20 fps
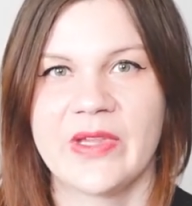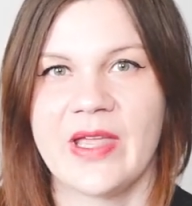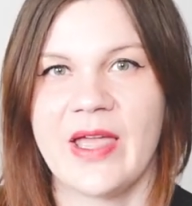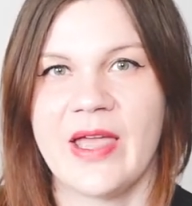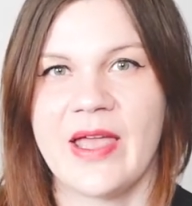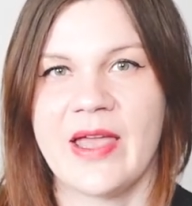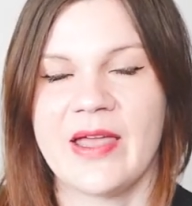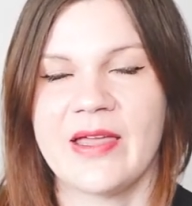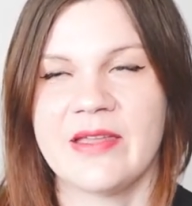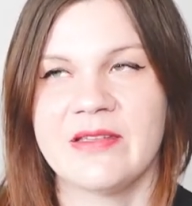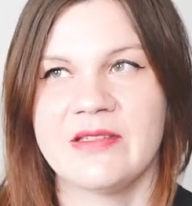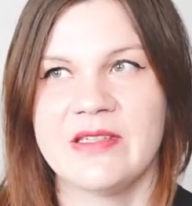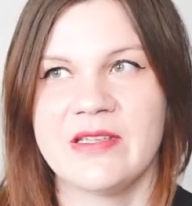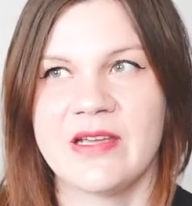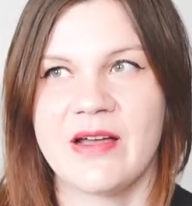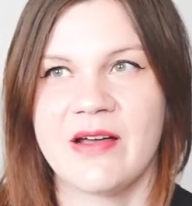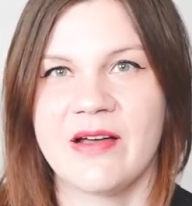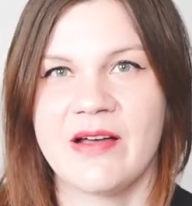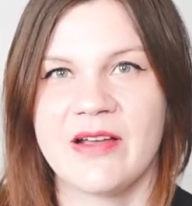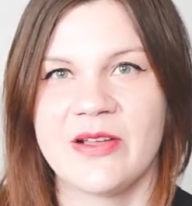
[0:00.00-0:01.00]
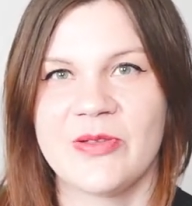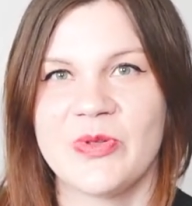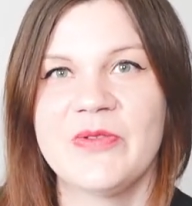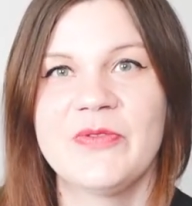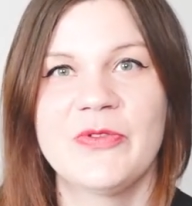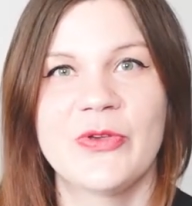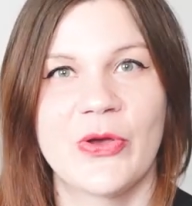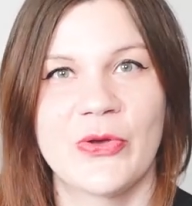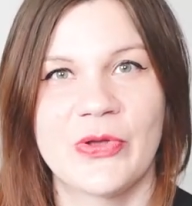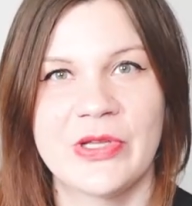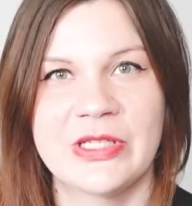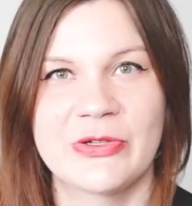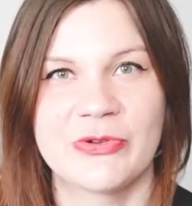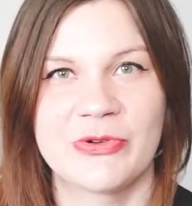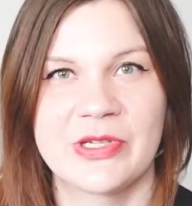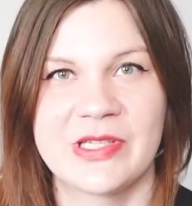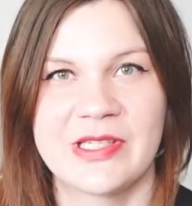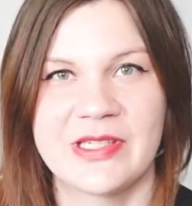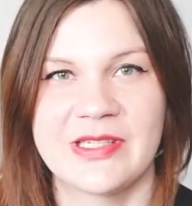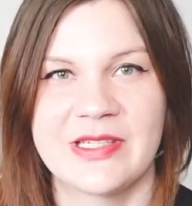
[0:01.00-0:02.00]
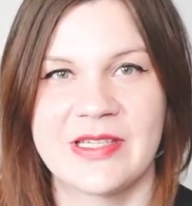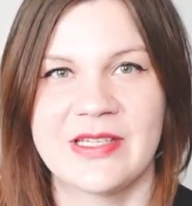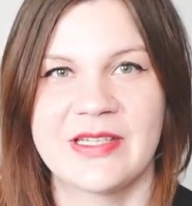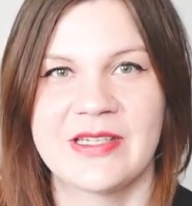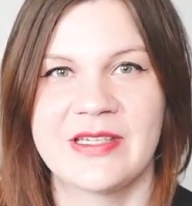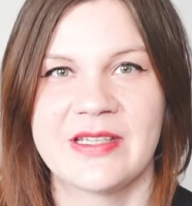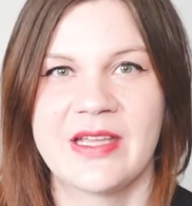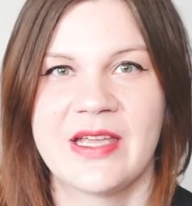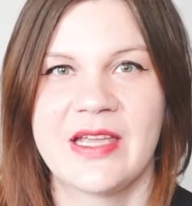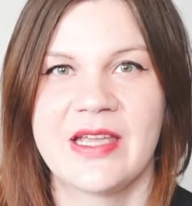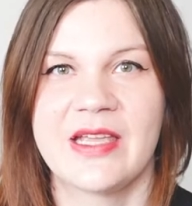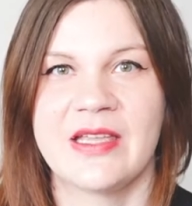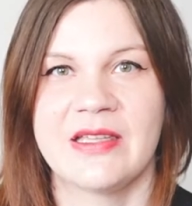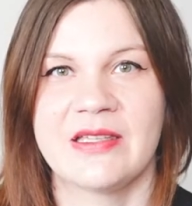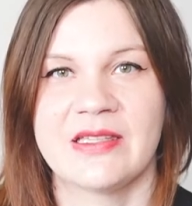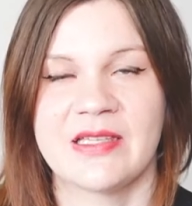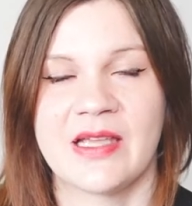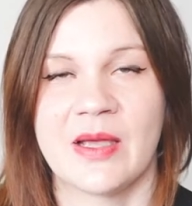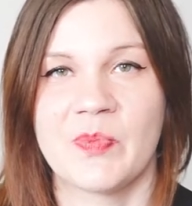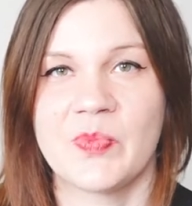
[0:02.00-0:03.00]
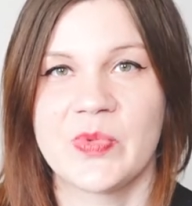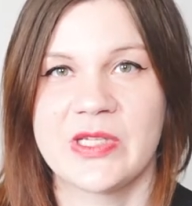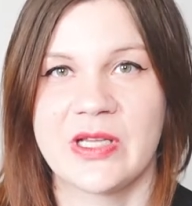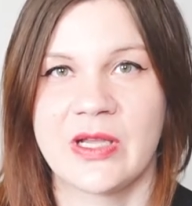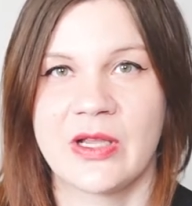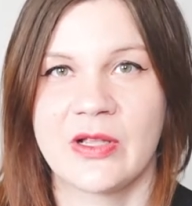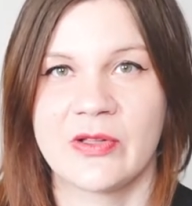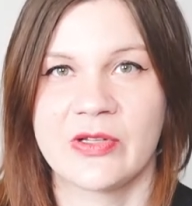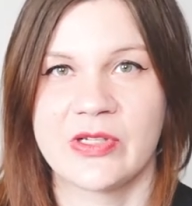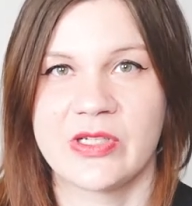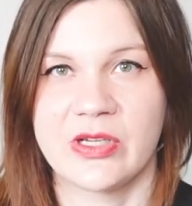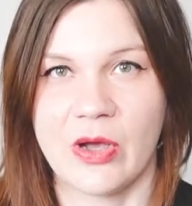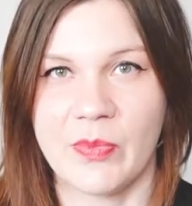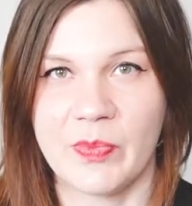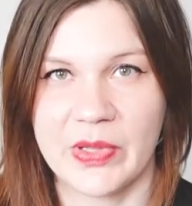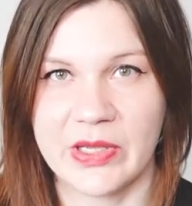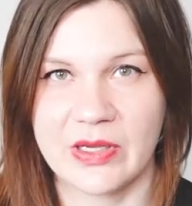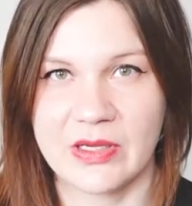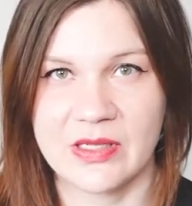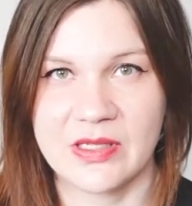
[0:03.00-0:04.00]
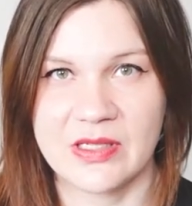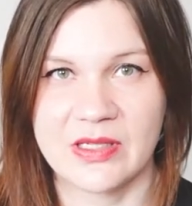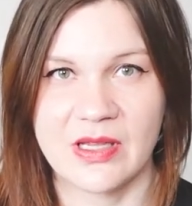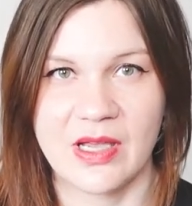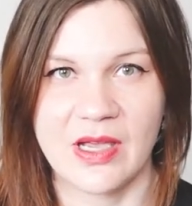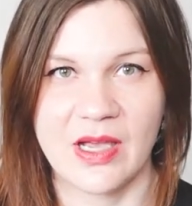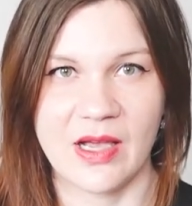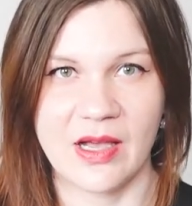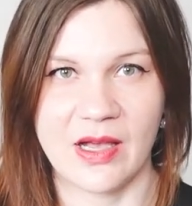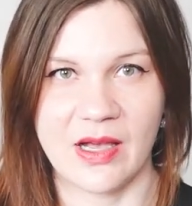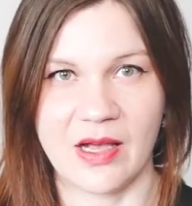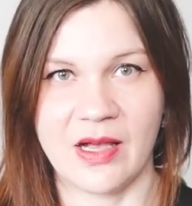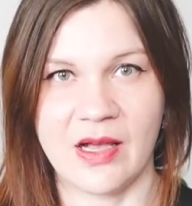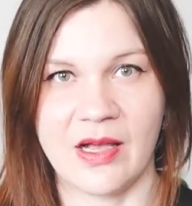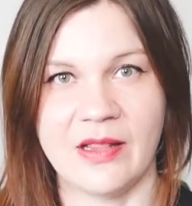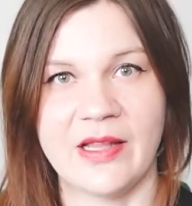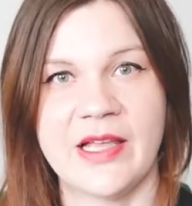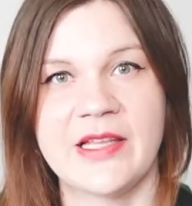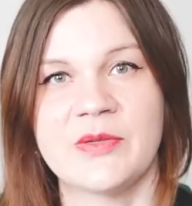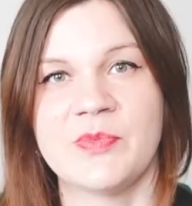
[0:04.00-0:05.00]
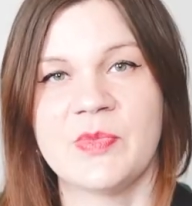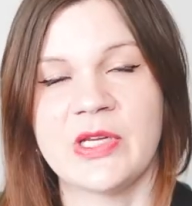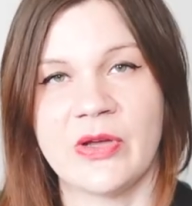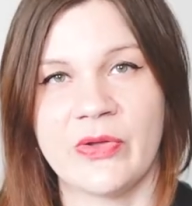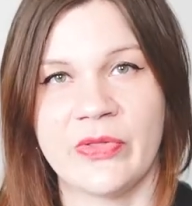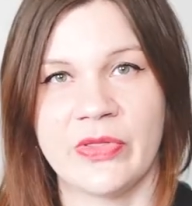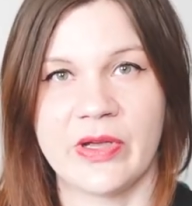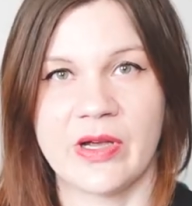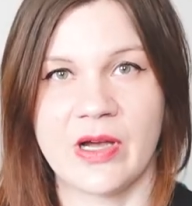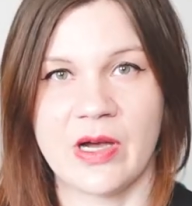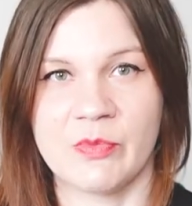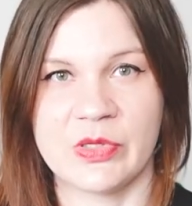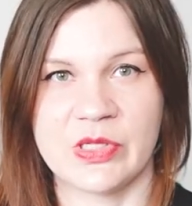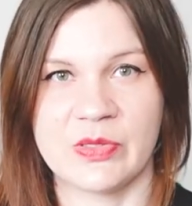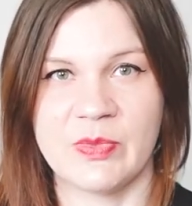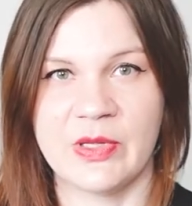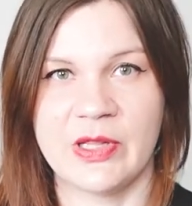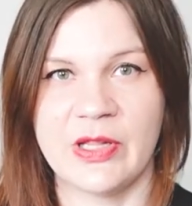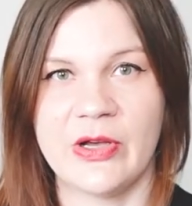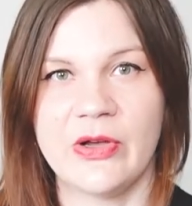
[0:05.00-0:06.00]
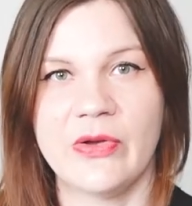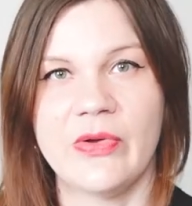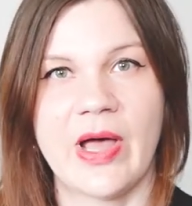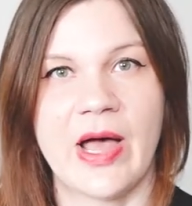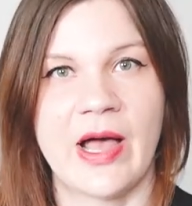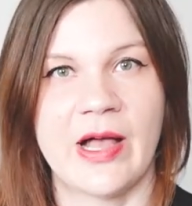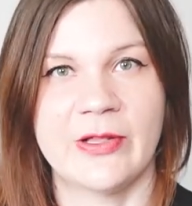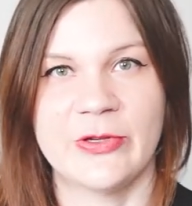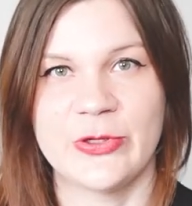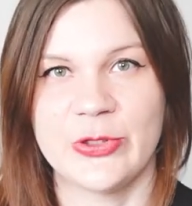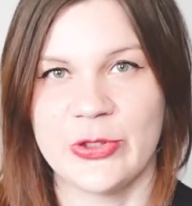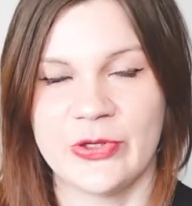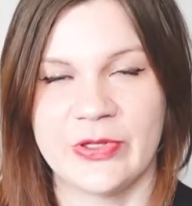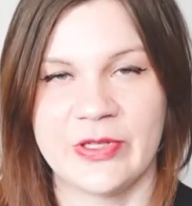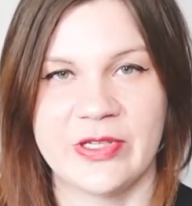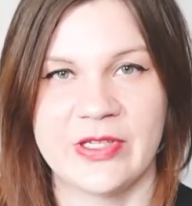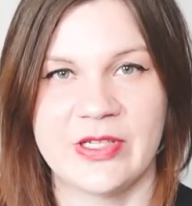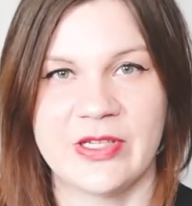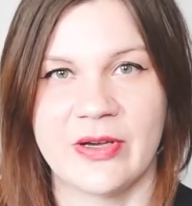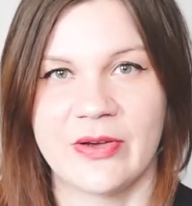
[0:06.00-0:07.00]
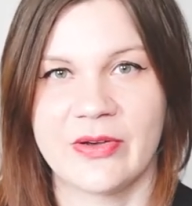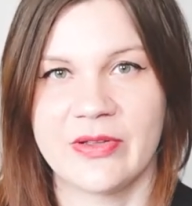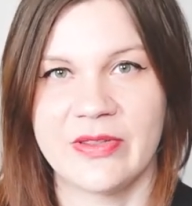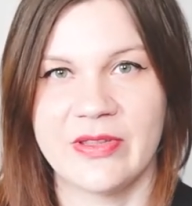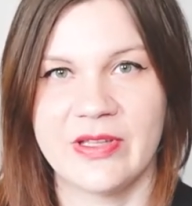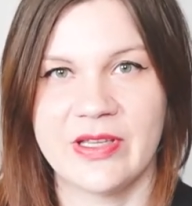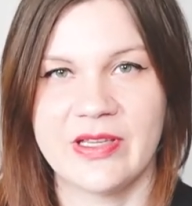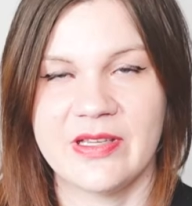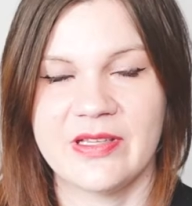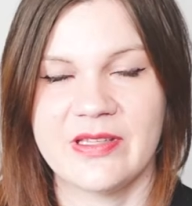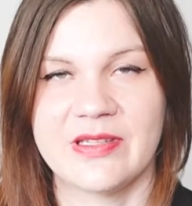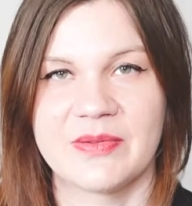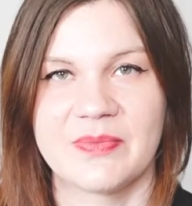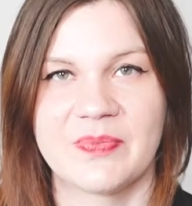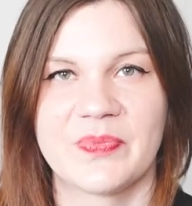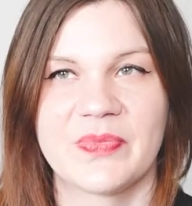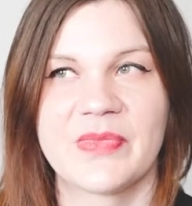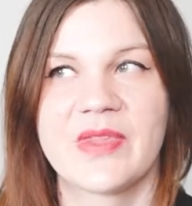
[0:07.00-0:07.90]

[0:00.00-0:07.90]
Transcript: And uh, if you're interested in some particular topics, uh, let me know in the comments below. I'll surely talk on these.